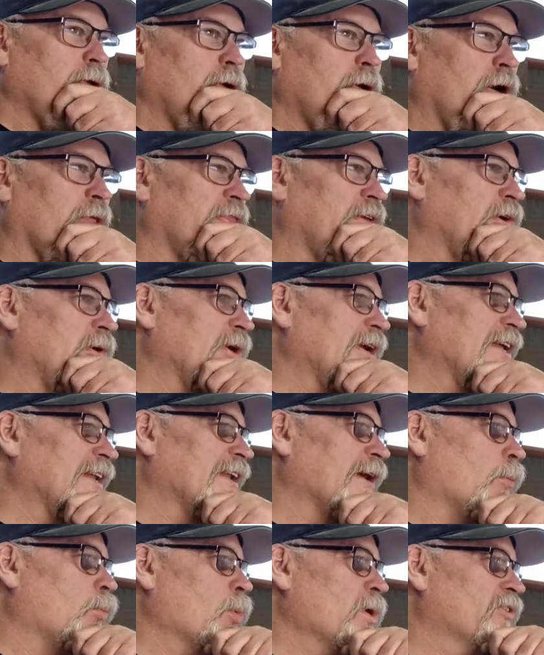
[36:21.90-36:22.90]
I think we ended
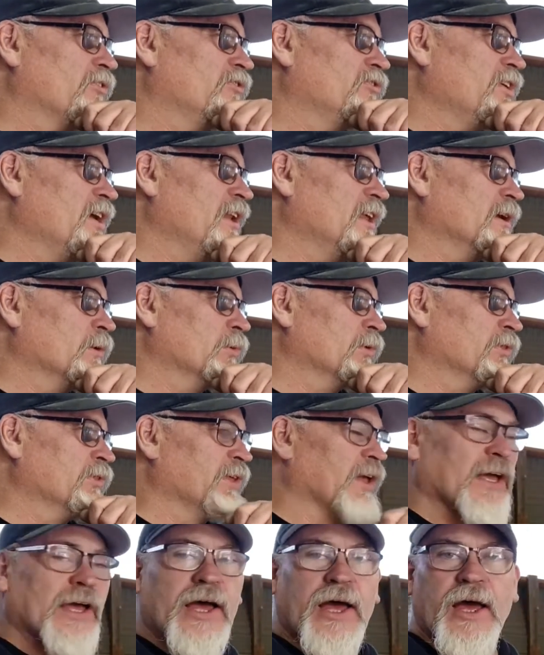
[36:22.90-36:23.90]
up wet sanding it with
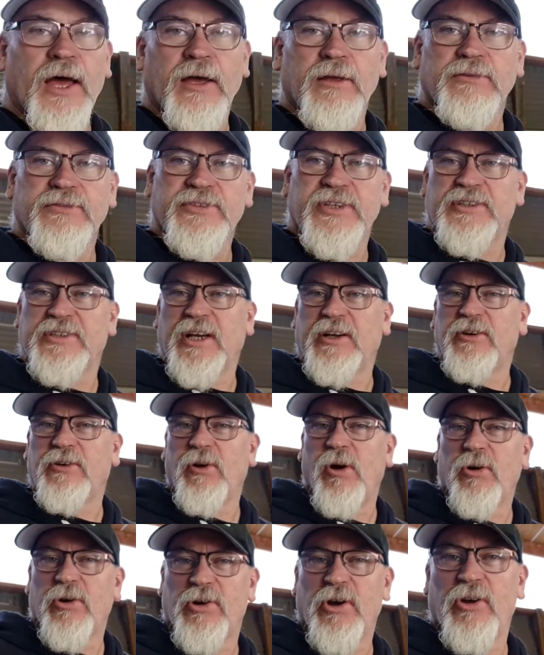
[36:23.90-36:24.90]
uh, 600.
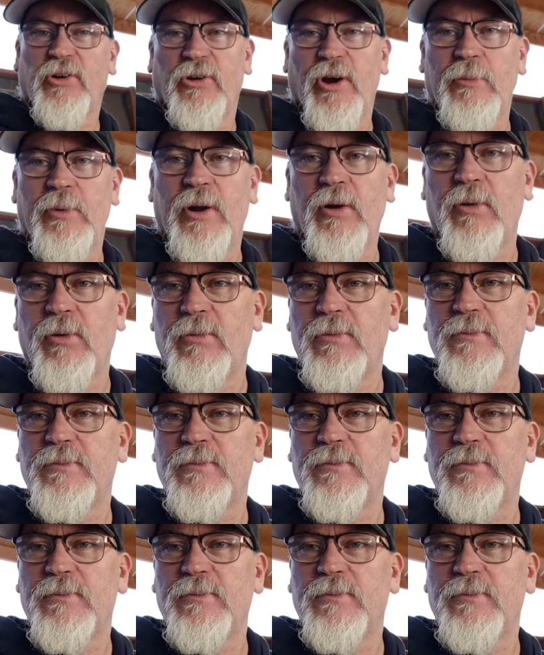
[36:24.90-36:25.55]
I'll go grab a Hold